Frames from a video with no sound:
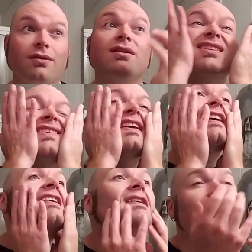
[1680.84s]
So it's
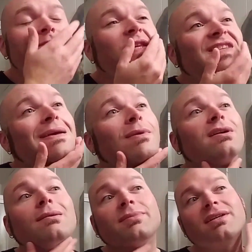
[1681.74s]

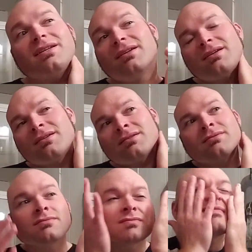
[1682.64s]
similar, but
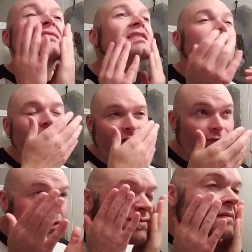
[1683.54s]
a little
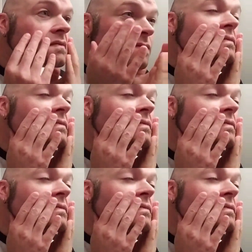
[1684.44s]
different.